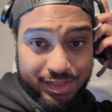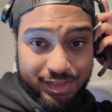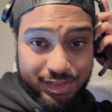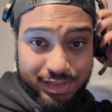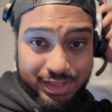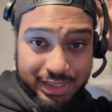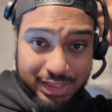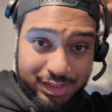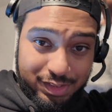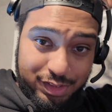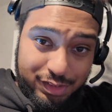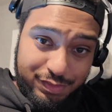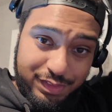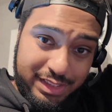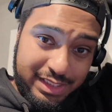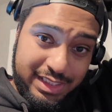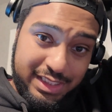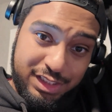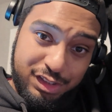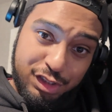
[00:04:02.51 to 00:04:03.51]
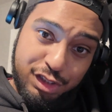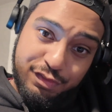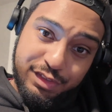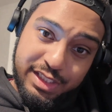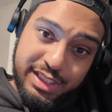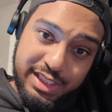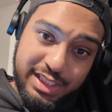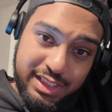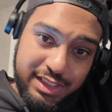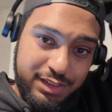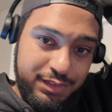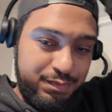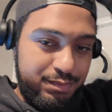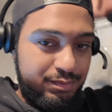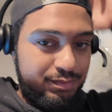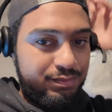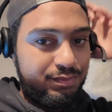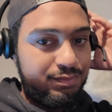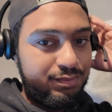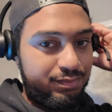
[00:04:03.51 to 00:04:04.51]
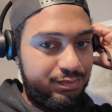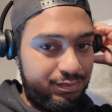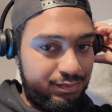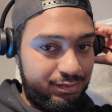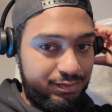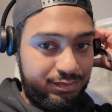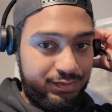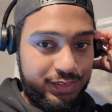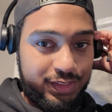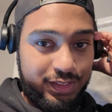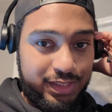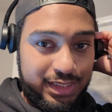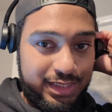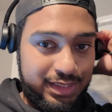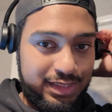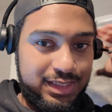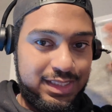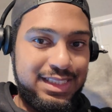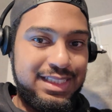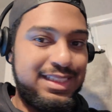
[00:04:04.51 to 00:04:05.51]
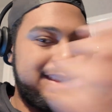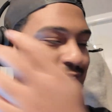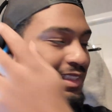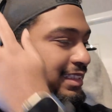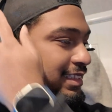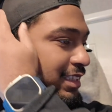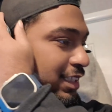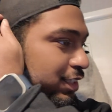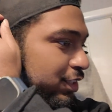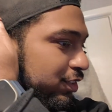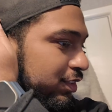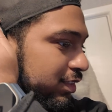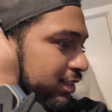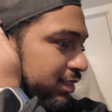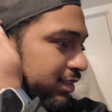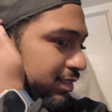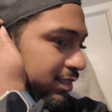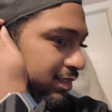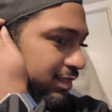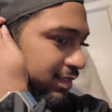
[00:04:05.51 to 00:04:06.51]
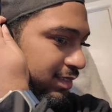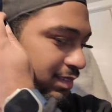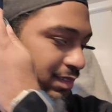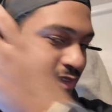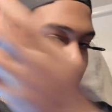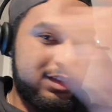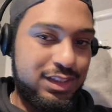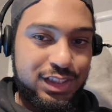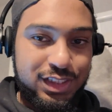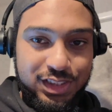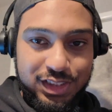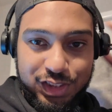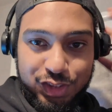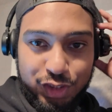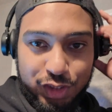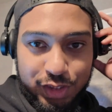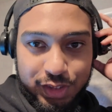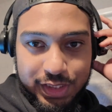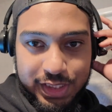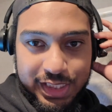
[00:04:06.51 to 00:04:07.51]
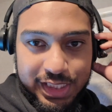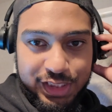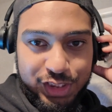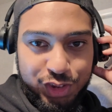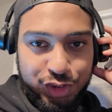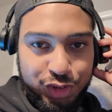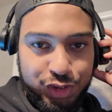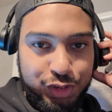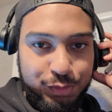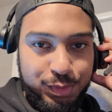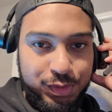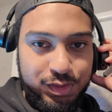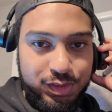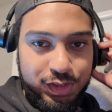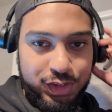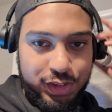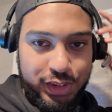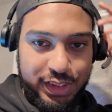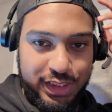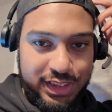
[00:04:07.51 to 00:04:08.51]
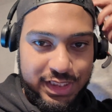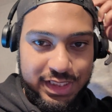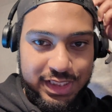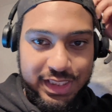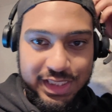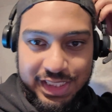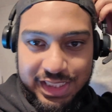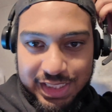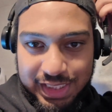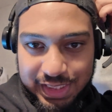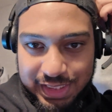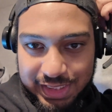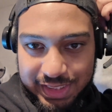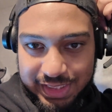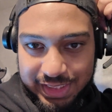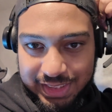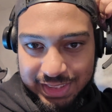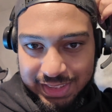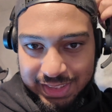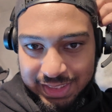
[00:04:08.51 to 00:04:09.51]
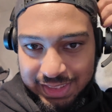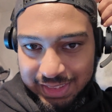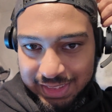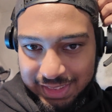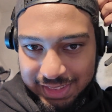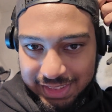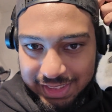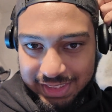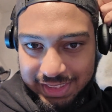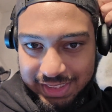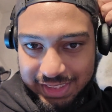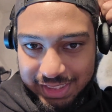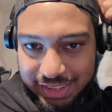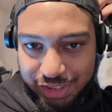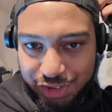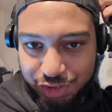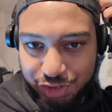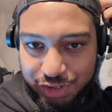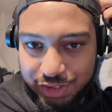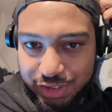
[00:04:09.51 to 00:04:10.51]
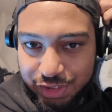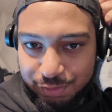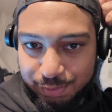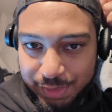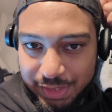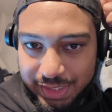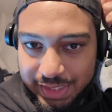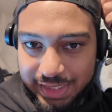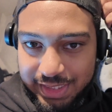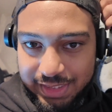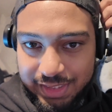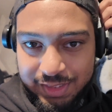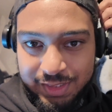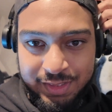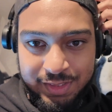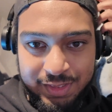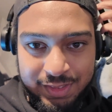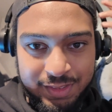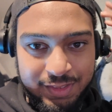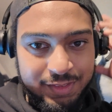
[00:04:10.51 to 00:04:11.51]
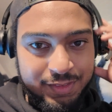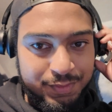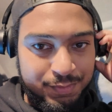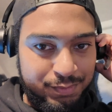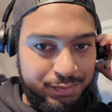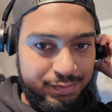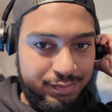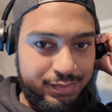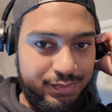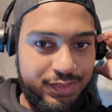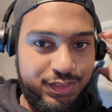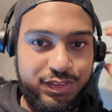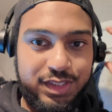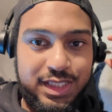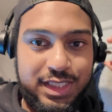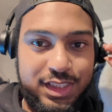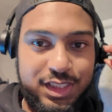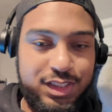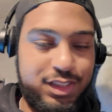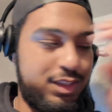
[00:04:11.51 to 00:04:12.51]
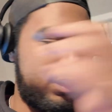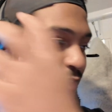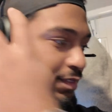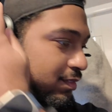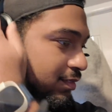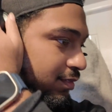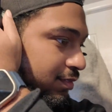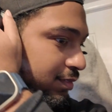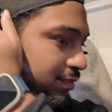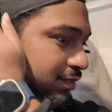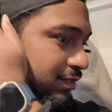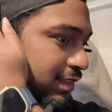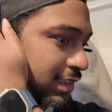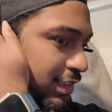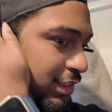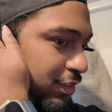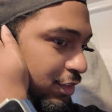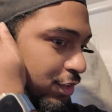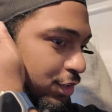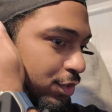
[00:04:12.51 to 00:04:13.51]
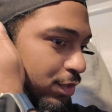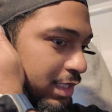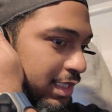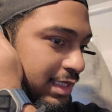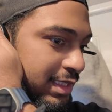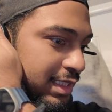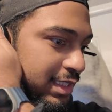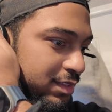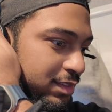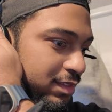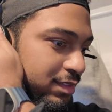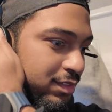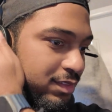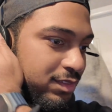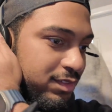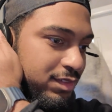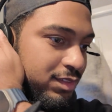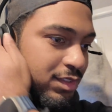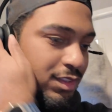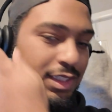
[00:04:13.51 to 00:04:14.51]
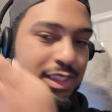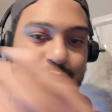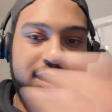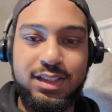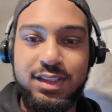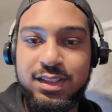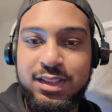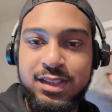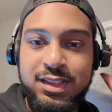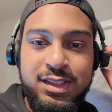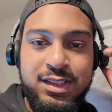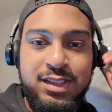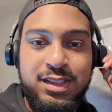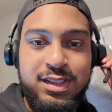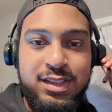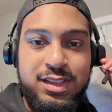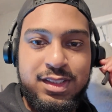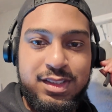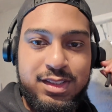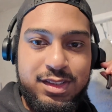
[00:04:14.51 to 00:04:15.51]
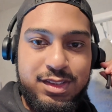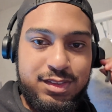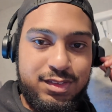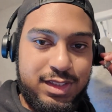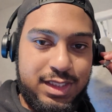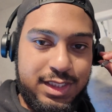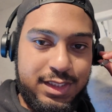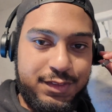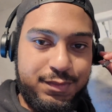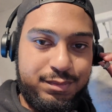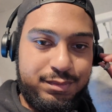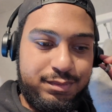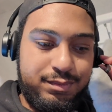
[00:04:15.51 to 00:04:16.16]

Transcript: Okay, it's over the ear. All right, this is the look. It is adjustable, so you can hear that clicking. You can see it adjusting on my head. Right, so that's not quite down. Okay, right.